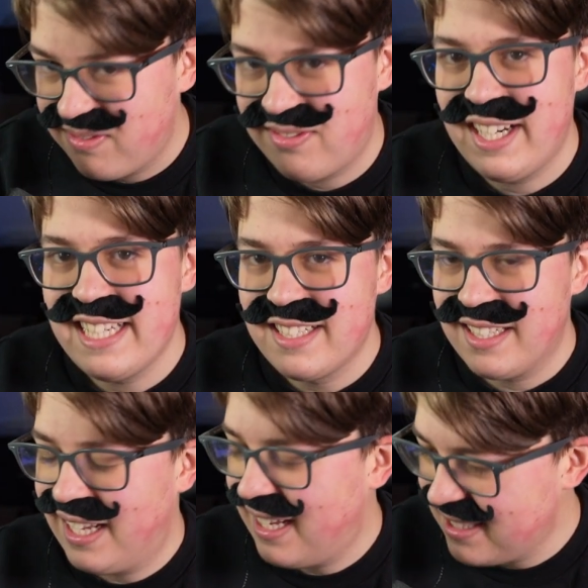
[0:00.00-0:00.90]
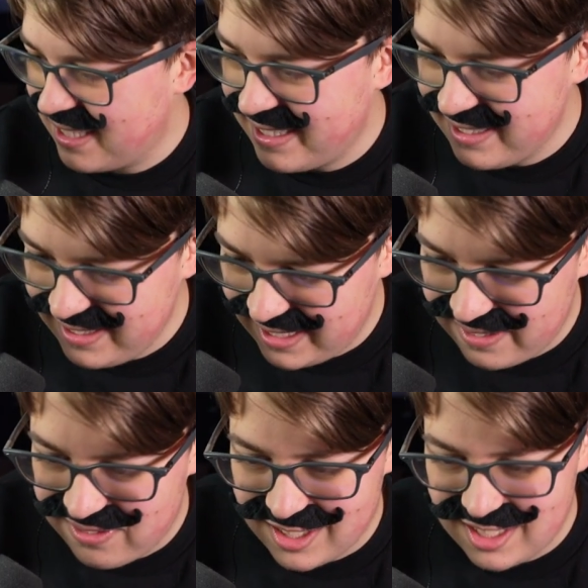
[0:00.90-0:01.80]
French, I tell you,
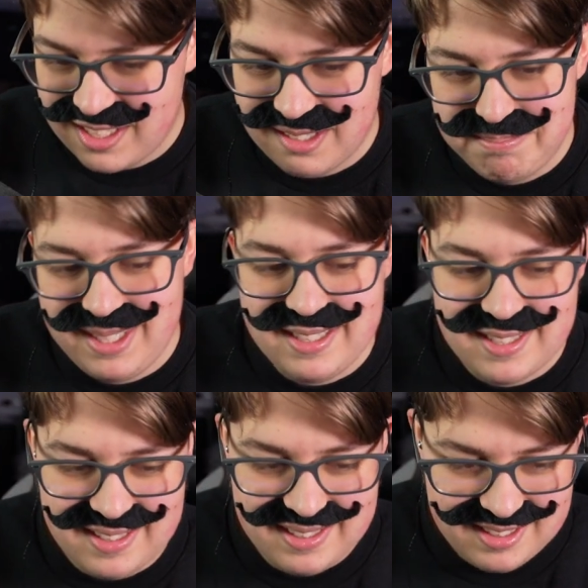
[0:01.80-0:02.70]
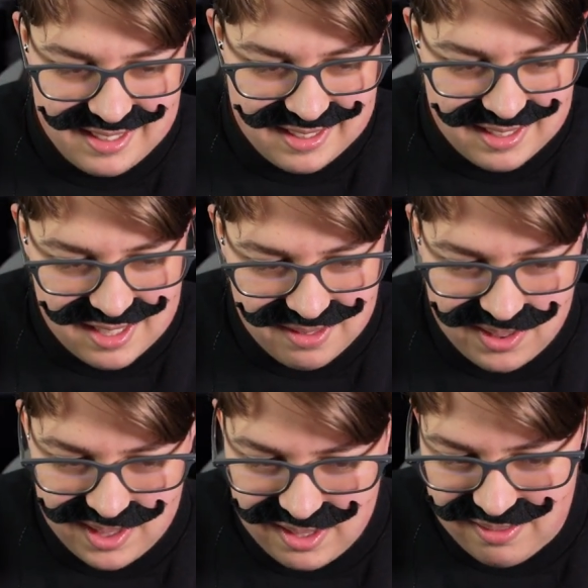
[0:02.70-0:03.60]
I've watched a bit just
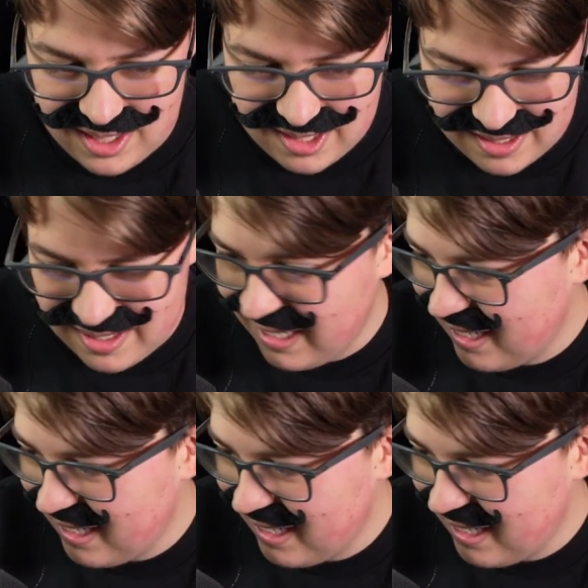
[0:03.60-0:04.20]
for this video.